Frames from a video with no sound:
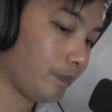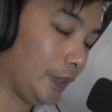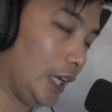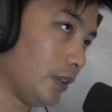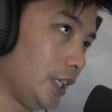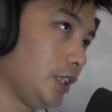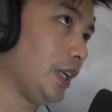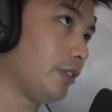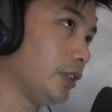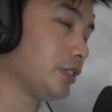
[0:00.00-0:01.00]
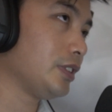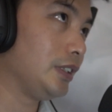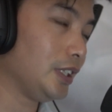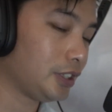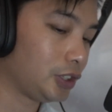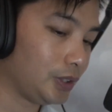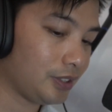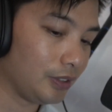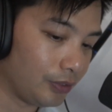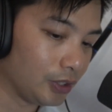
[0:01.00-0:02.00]
Now, anyway, firstly, let's
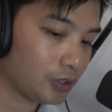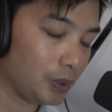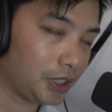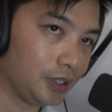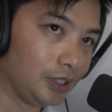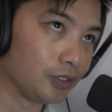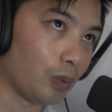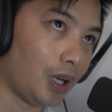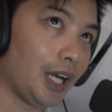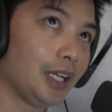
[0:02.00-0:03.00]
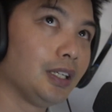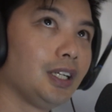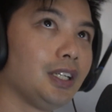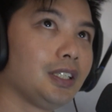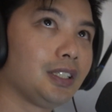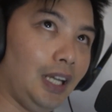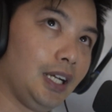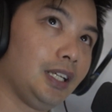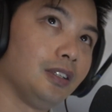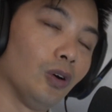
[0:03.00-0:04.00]
address the first question is
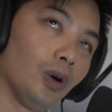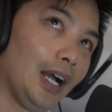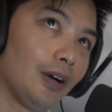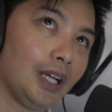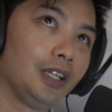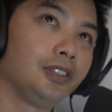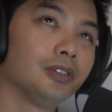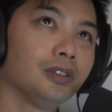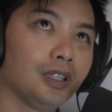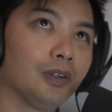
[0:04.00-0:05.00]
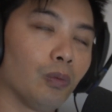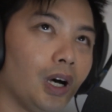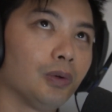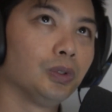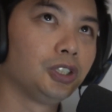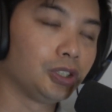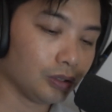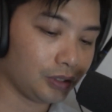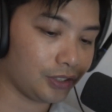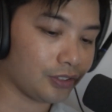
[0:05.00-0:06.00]
how can you, and why would
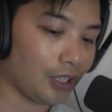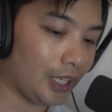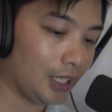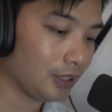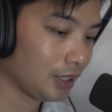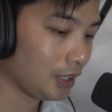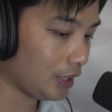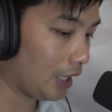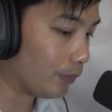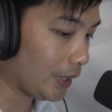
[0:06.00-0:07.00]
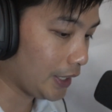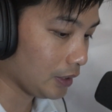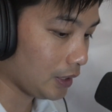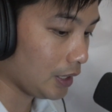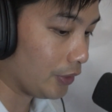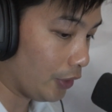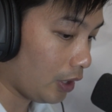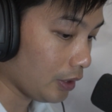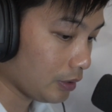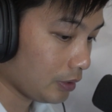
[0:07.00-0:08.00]
you just tie a regular
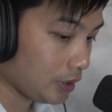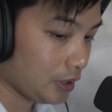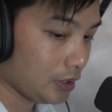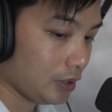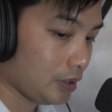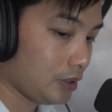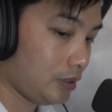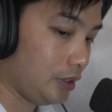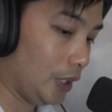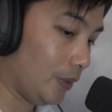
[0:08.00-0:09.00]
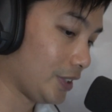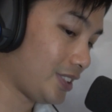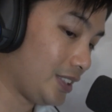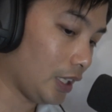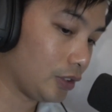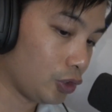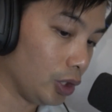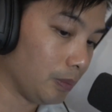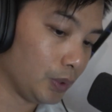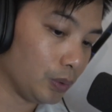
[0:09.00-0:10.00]
knot, a snug
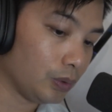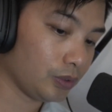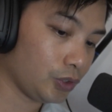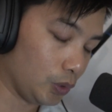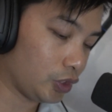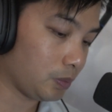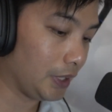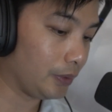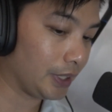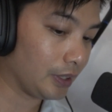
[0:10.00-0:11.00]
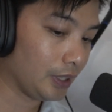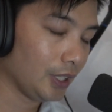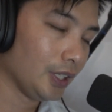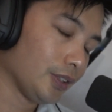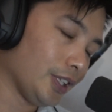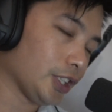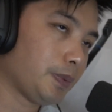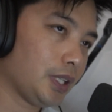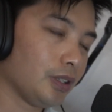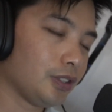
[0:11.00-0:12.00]
terminal to a split ring? That's
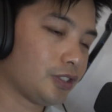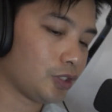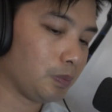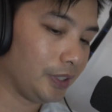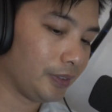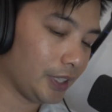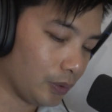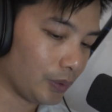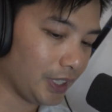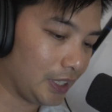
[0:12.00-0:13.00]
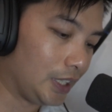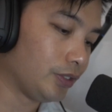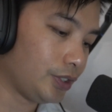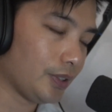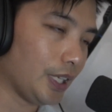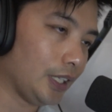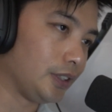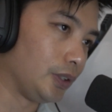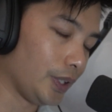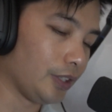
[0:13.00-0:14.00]
because the split ring already gives you that
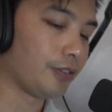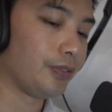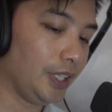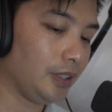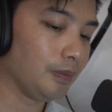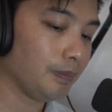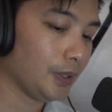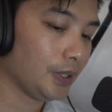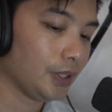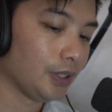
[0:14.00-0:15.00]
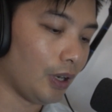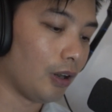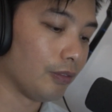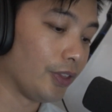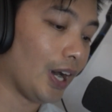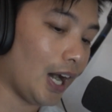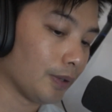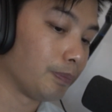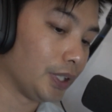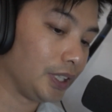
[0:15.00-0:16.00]
degree of freedom of the
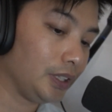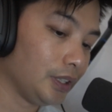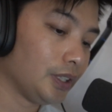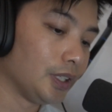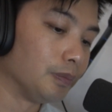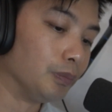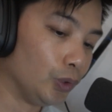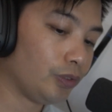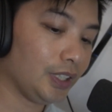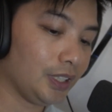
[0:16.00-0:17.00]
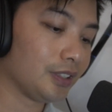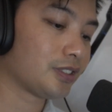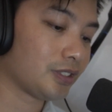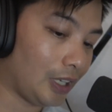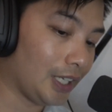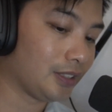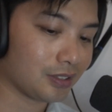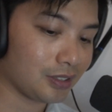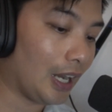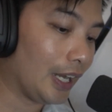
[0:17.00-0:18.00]
hard body moving its side to
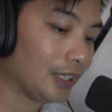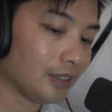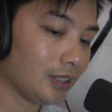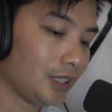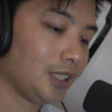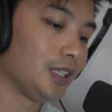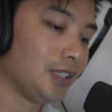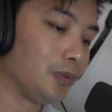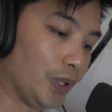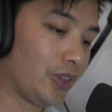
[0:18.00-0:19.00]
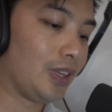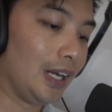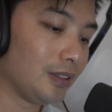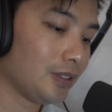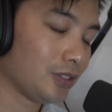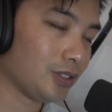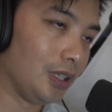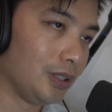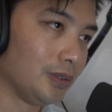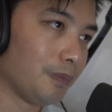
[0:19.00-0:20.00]
side with that.
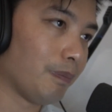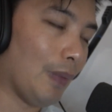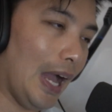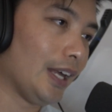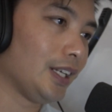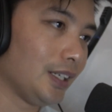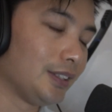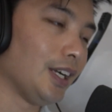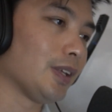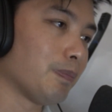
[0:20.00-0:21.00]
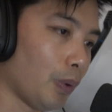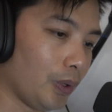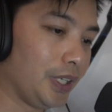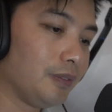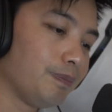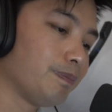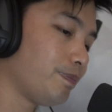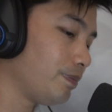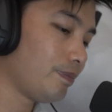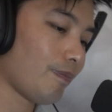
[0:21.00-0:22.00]
So adding another point
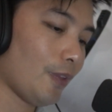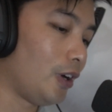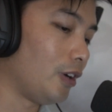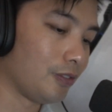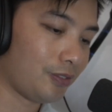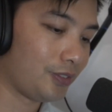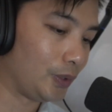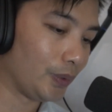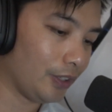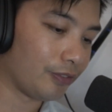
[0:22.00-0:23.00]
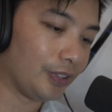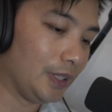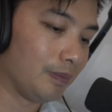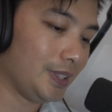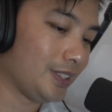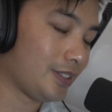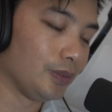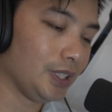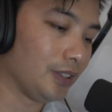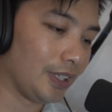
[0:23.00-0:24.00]
of degree of freedom isn't
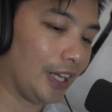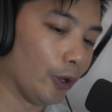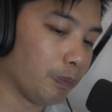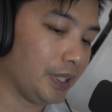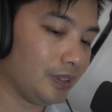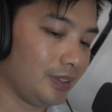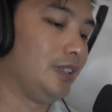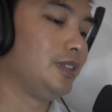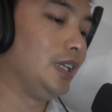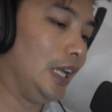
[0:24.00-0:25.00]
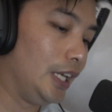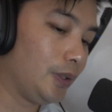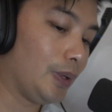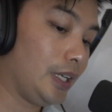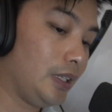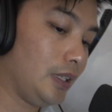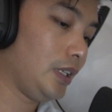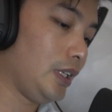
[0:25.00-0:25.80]
really going to help it anyway.